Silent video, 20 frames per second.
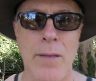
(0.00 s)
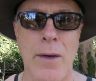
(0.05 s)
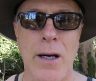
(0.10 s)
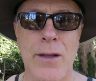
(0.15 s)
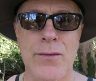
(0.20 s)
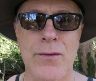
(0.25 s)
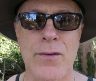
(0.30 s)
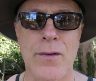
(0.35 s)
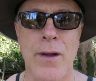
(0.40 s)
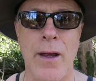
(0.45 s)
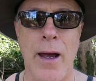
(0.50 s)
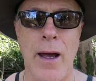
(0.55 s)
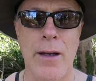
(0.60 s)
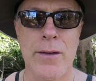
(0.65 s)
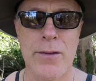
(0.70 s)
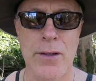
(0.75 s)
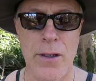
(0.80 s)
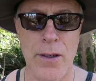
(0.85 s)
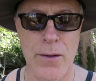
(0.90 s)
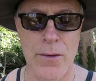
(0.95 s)
months,
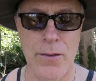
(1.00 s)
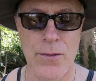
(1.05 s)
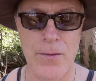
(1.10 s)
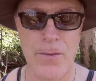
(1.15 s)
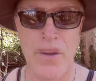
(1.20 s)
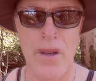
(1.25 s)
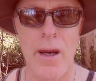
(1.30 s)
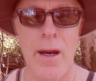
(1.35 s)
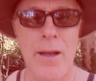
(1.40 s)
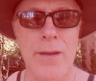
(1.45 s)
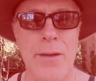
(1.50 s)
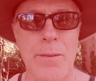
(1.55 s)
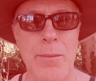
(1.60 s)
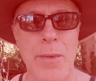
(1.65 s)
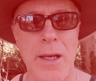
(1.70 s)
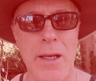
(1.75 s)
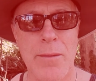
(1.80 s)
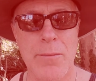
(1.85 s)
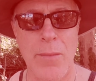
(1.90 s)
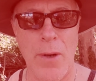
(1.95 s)
and years on the
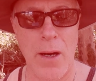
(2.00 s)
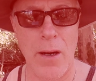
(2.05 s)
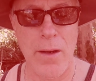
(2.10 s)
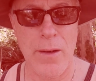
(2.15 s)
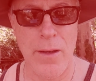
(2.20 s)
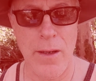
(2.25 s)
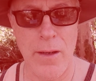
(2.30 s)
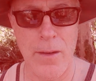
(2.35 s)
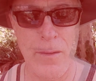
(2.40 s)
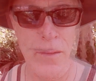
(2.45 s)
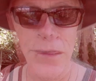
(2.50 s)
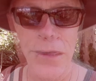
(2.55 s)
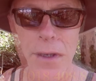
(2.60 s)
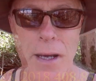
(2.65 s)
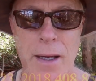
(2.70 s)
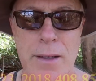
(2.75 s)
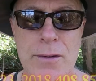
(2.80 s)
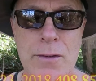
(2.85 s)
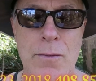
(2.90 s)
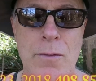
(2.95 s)
Pink Barrio?
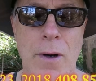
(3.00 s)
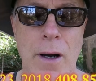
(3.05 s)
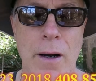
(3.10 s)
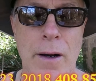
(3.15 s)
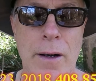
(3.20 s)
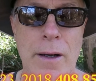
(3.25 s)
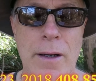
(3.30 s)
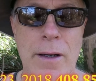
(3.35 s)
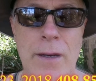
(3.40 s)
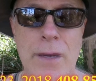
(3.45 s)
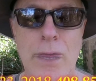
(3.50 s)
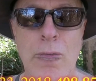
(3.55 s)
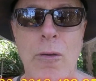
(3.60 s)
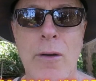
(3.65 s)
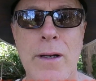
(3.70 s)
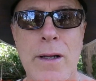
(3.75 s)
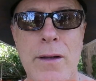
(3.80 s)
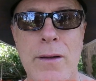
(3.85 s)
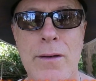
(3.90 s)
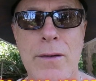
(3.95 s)
January
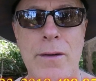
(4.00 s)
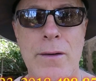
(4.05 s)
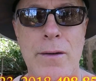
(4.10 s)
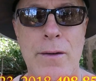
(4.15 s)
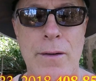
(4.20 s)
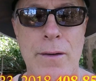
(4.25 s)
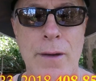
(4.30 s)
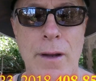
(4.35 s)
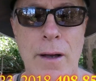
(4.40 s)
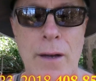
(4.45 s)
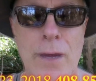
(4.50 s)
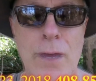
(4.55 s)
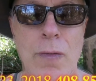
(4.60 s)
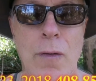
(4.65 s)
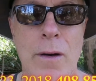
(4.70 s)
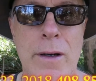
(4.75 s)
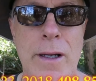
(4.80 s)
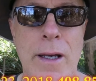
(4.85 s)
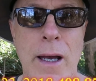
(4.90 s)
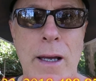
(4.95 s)
23rd,
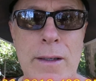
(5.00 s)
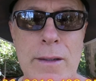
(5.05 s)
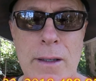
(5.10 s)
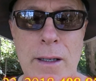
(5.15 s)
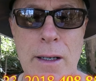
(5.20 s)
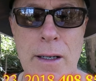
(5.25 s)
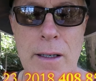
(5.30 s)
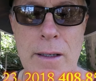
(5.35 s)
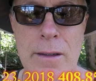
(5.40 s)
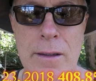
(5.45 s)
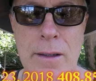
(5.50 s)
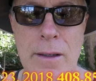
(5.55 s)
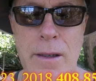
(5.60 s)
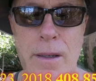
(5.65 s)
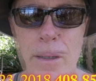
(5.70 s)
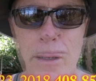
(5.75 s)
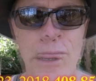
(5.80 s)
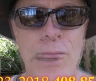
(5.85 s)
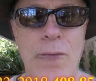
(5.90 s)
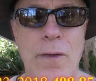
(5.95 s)
2018,
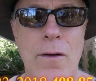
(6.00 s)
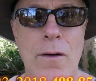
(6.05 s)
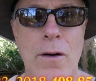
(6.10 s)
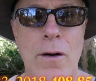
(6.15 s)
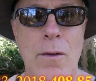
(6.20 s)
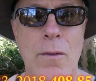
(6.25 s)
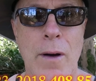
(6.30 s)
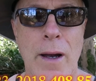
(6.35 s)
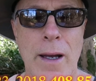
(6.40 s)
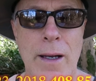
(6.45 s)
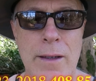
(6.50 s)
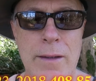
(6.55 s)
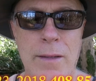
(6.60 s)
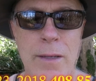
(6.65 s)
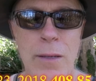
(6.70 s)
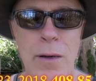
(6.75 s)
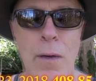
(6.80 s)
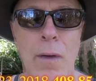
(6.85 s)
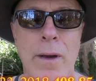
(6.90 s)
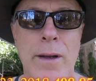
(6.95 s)

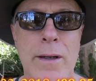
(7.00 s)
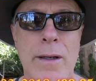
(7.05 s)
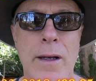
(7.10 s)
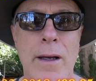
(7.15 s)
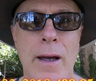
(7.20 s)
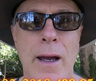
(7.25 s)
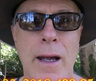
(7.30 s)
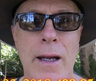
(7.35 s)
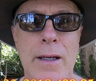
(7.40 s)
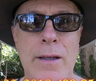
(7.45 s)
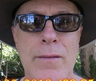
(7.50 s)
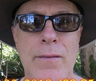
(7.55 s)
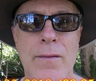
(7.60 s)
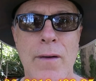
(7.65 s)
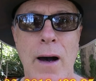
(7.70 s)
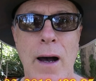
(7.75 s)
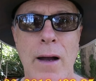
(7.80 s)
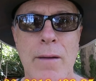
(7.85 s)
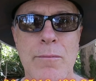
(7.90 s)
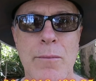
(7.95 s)

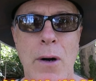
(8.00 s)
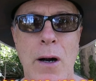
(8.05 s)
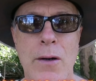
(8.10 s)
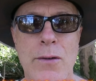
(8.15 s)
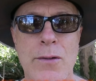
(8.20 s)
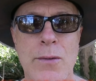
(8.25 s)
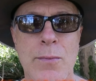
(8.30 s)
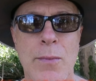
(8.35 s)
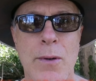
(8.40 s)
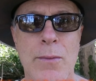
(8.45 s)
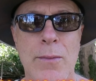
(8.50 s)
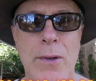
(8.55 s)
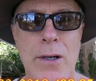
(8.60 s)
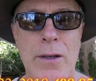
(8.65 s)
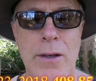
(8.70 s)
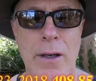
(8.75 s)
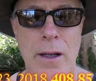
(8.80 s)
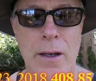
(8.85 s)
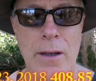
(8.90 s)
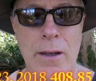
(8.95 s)
408.85 parts per
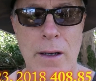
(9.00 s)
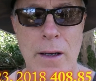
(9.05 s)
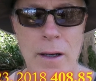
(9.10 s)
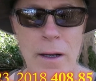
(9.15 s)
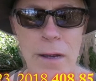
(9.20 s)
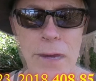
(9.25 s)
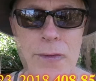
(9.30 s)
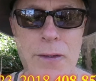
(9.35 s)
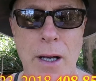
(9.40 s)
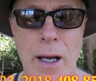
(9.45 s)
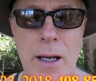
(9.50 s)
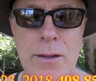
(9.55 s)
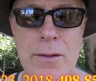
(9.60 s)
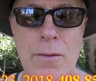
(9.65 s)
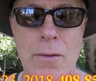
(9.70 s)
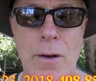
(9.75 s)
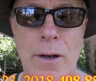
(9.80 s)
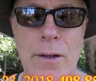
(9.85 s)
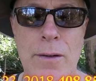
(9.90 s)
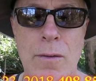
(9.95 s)
million.
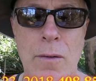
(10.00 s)
January